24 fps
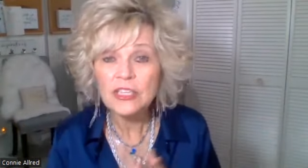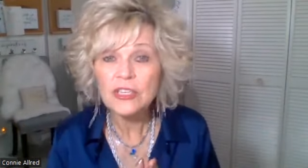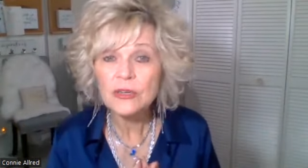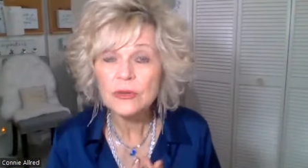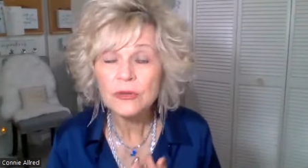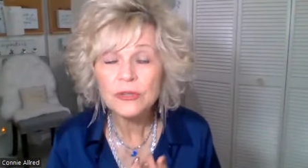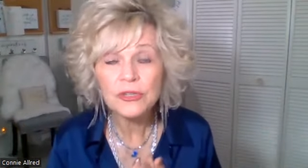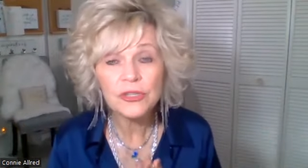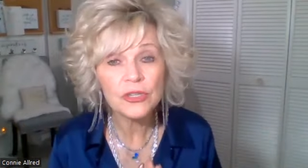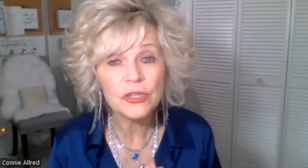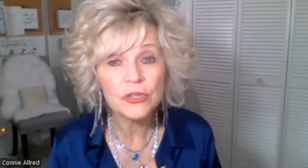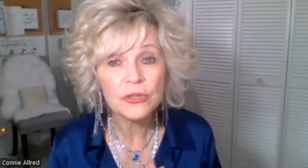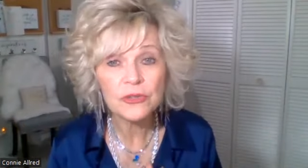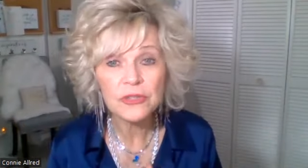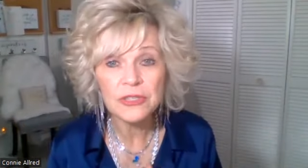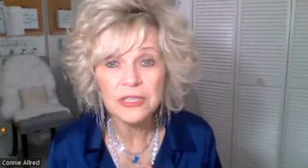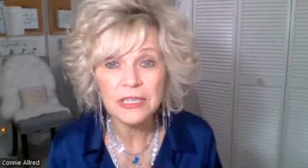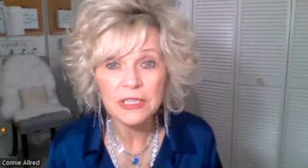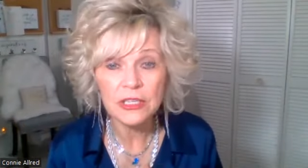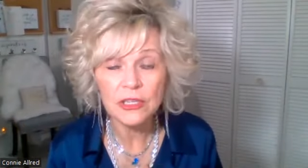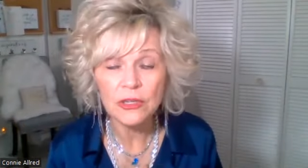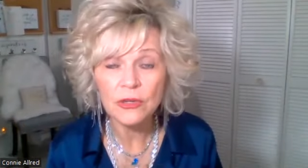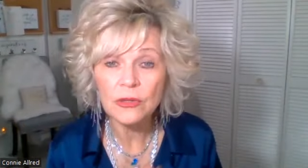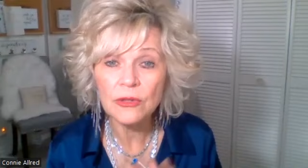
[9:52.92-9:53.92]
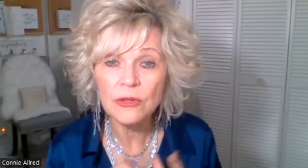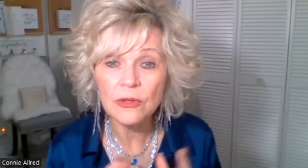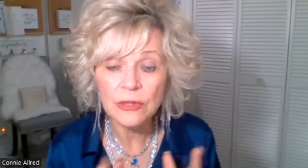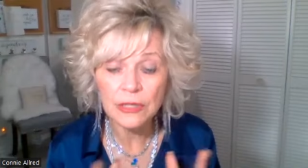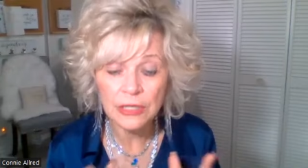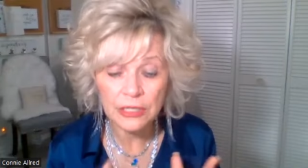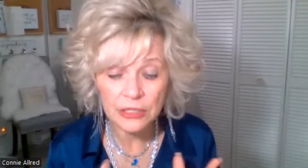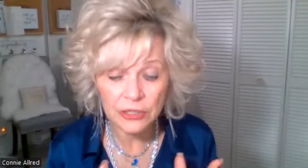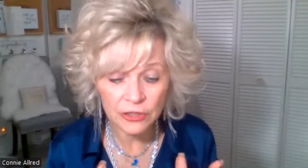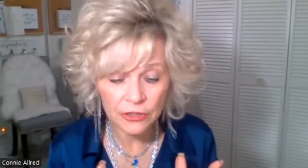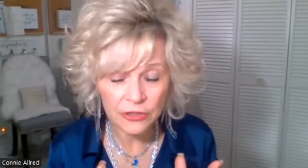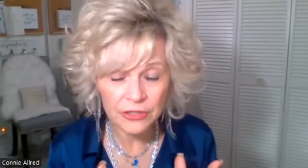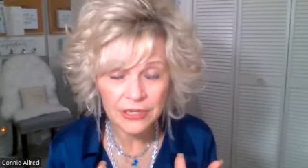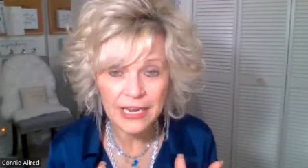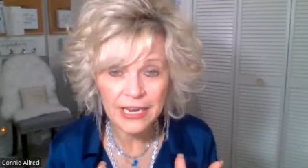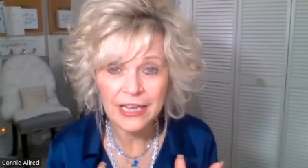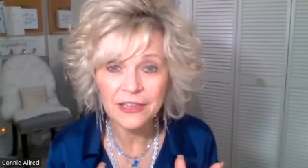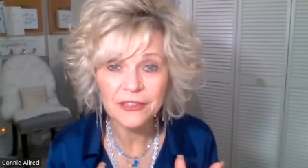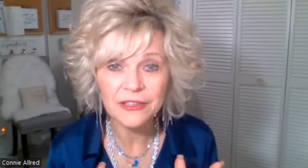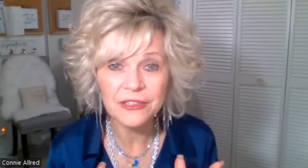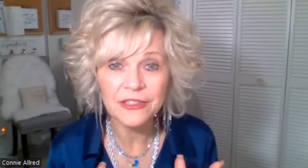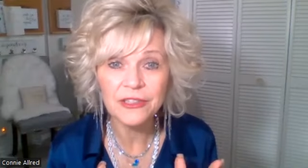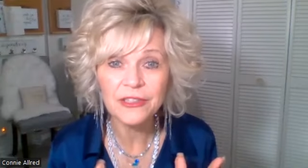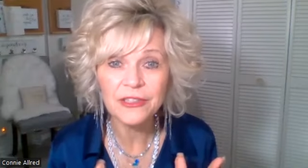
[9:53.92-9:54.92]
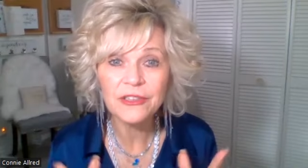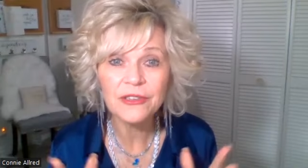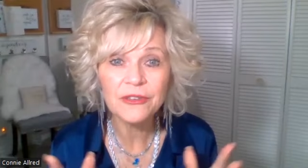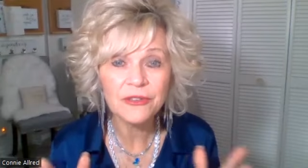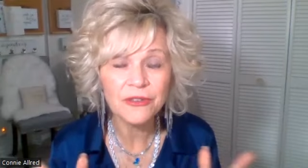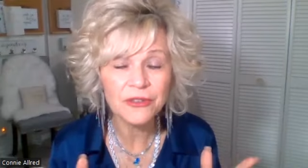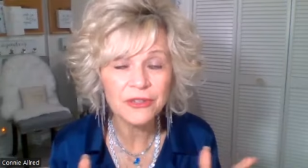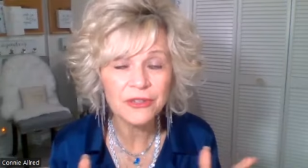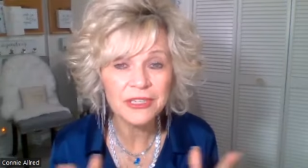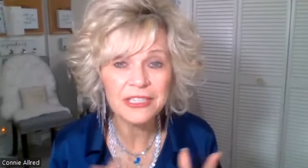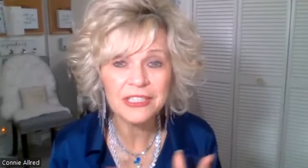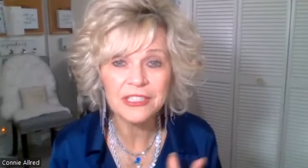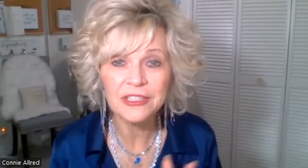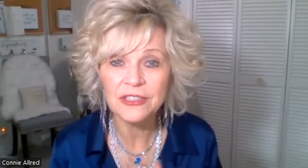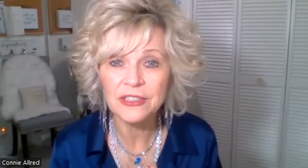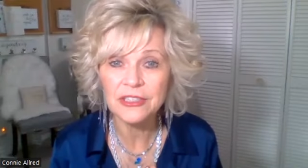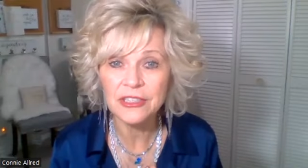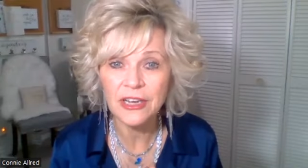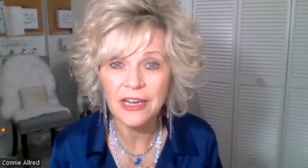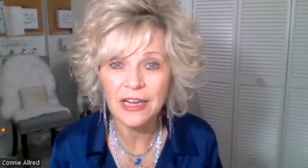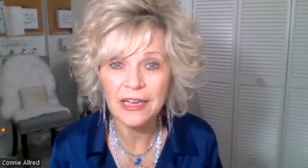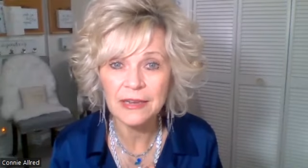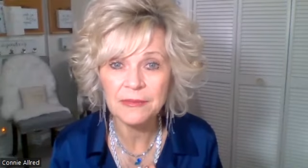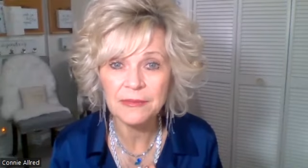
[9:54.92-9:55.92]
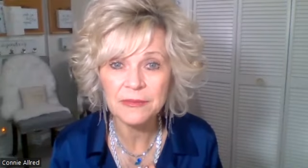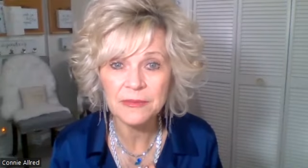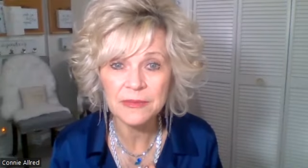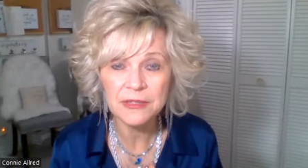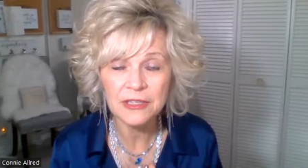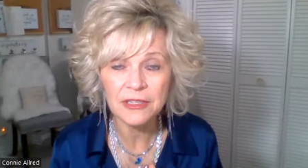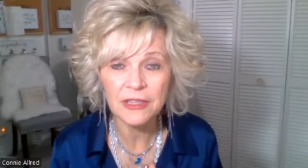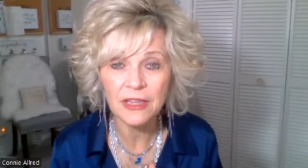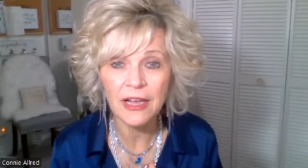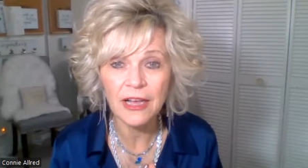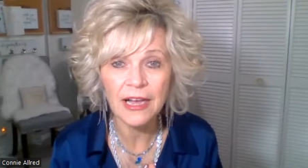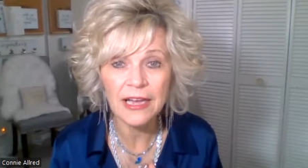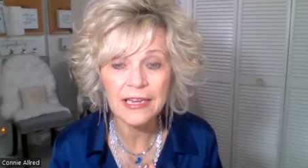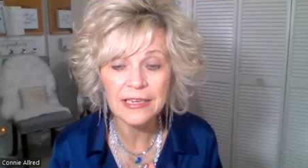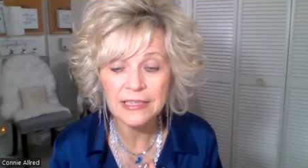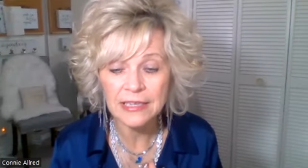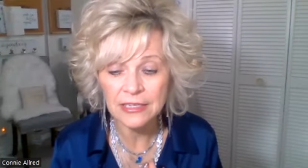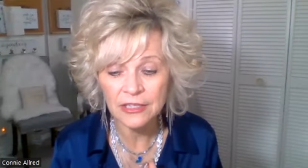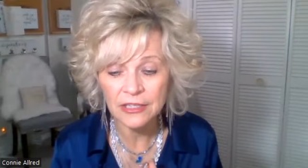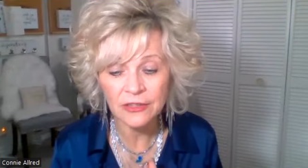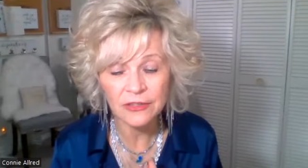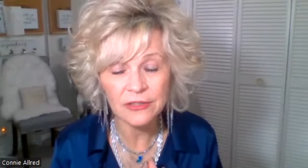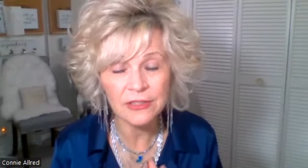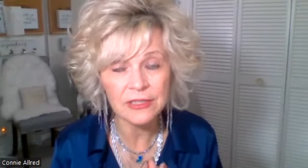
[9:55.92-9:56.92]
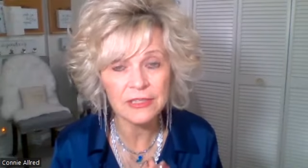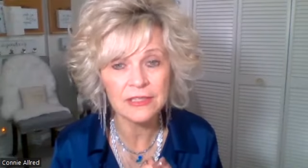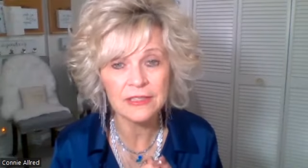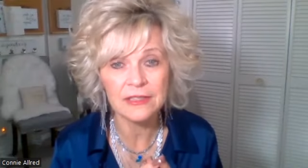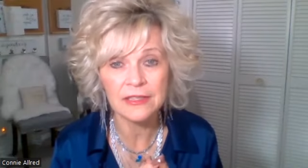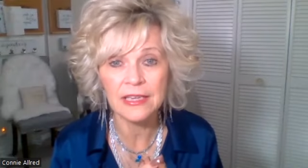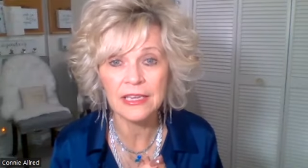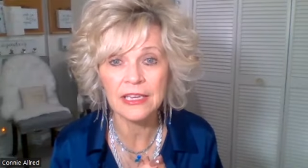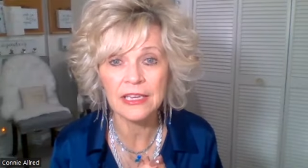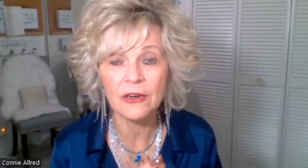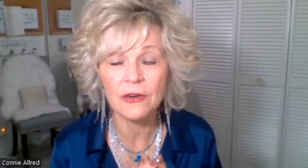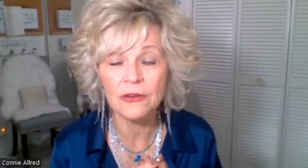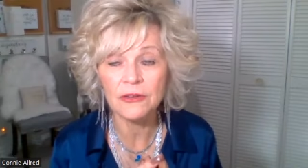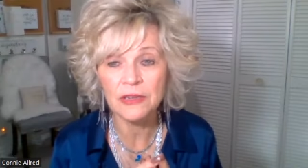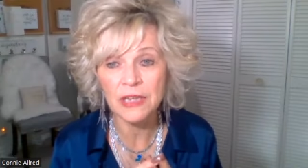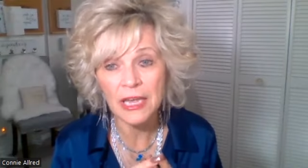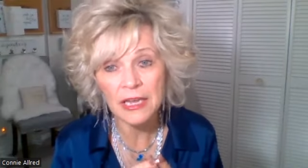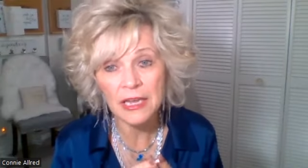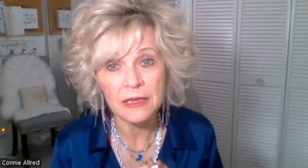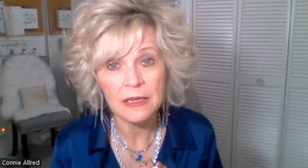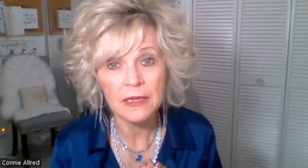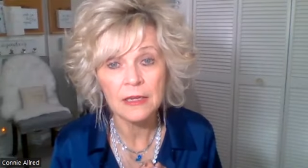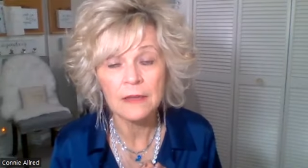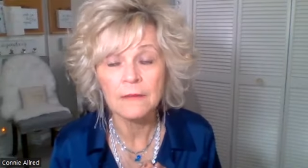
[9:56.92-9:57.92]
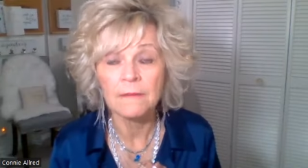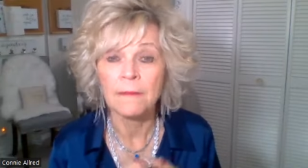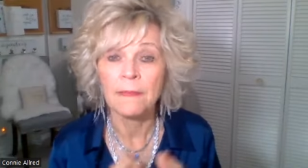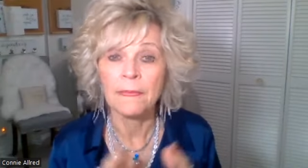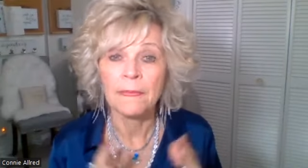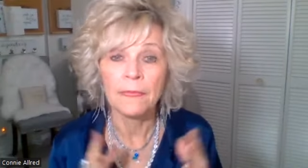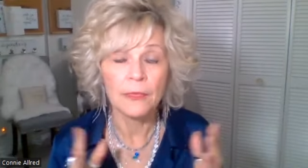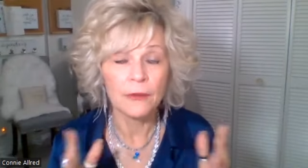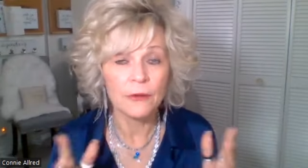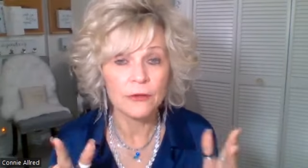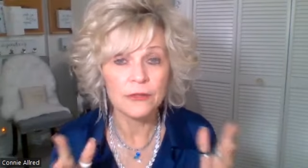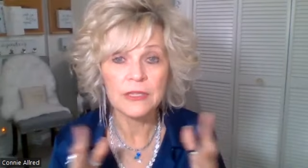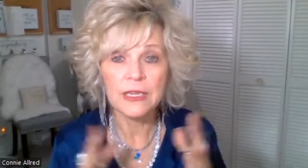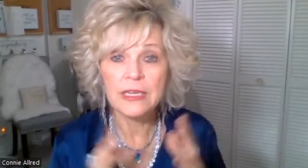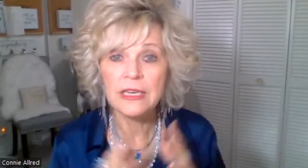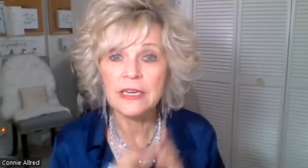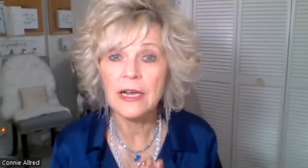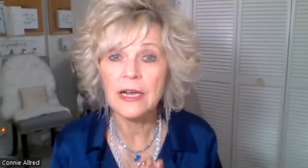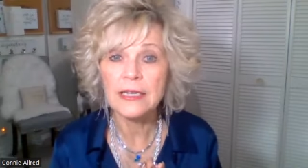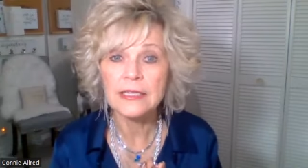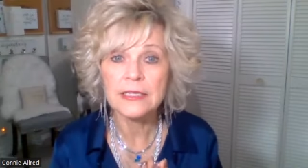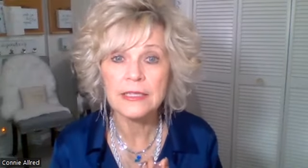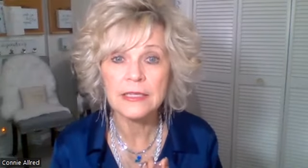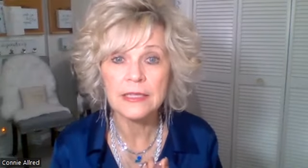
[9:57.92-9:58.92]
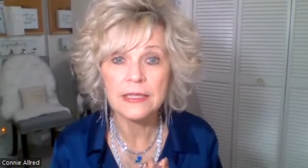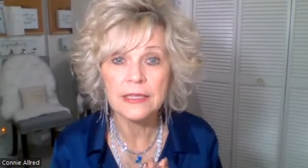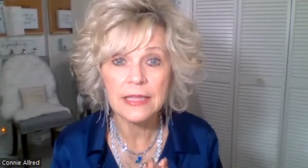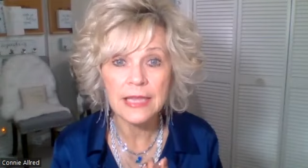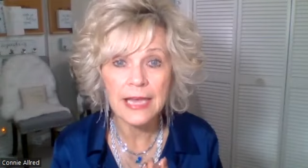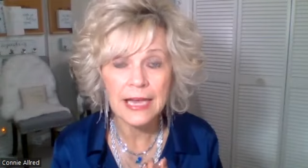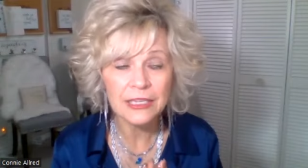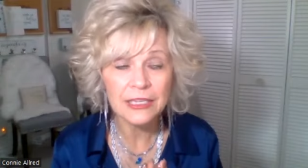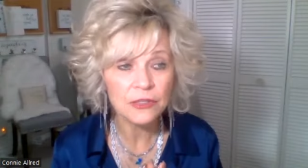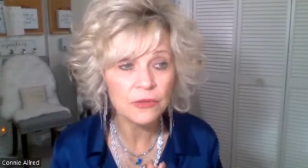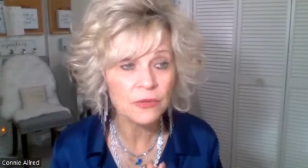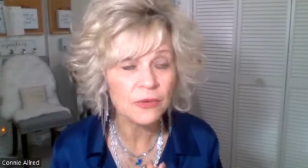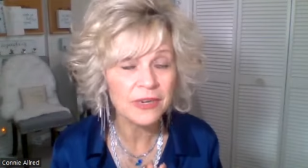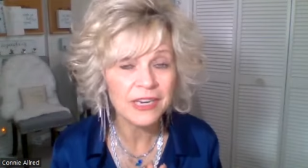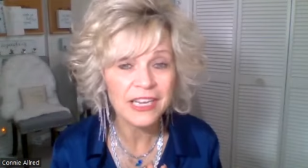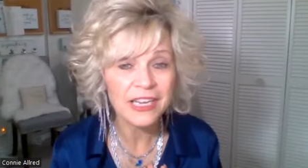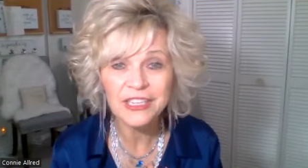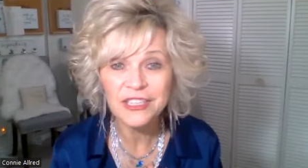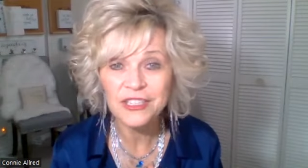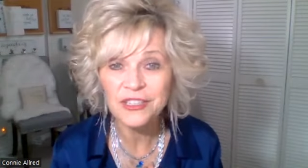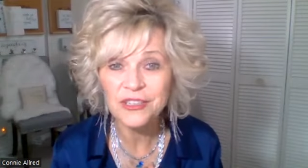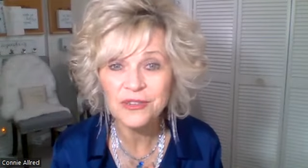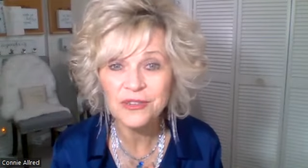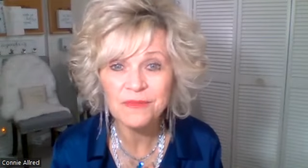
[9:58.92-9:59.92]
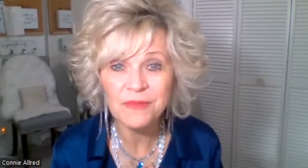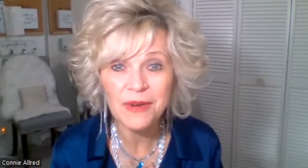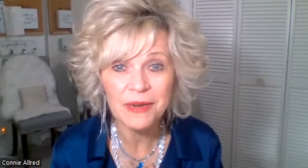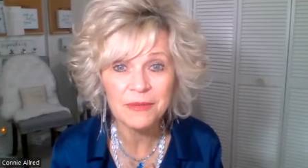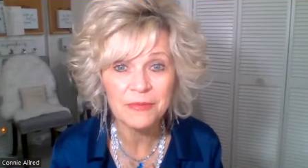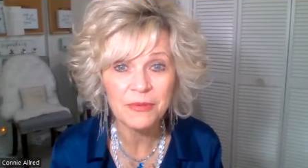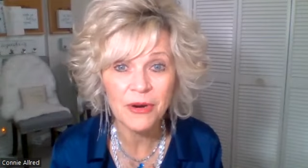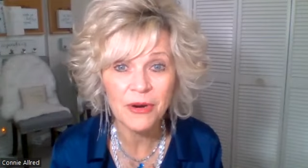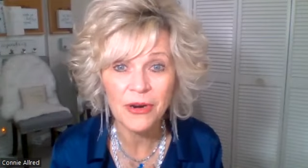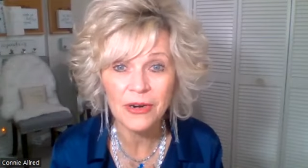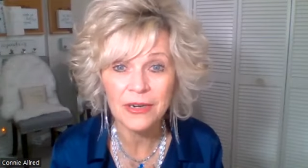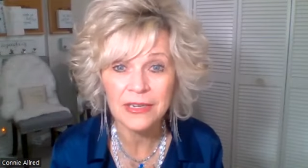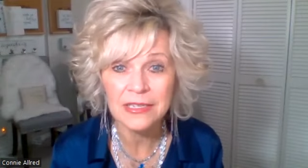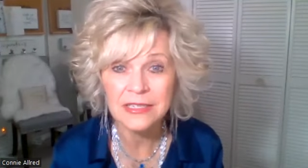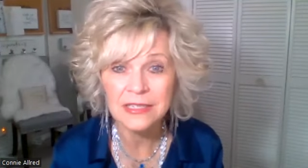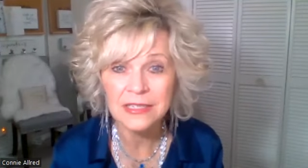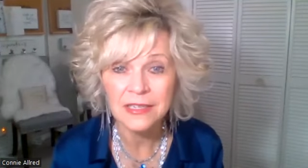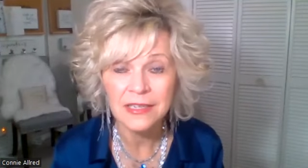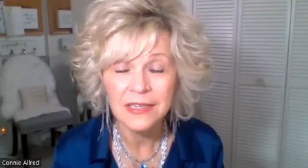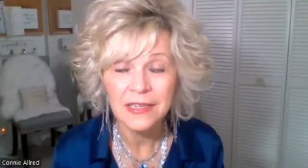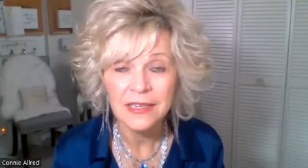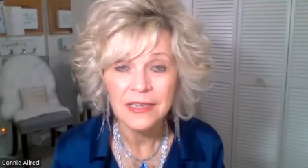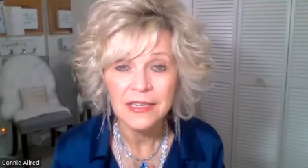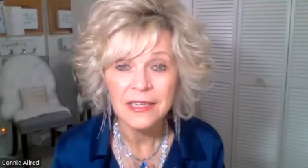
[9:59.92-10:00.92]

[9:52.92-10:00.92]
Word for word: you choose it. You look at your calendar, you look at your time slot, and you just think, okay, Thursday nights, that's when I could do my parties.